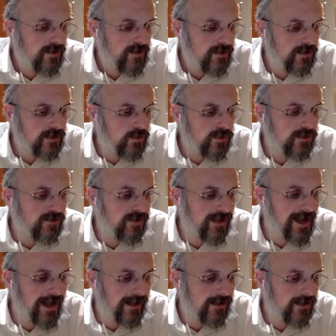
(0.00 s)
That the word
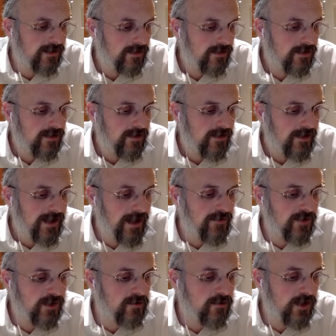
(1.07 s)
Trak, have a
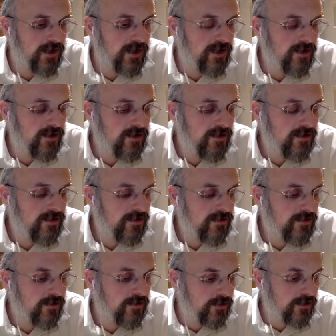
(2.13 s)
Kamoy,
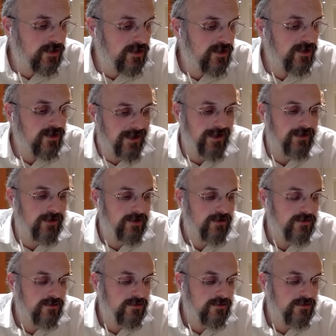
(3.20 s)
Truki Gali.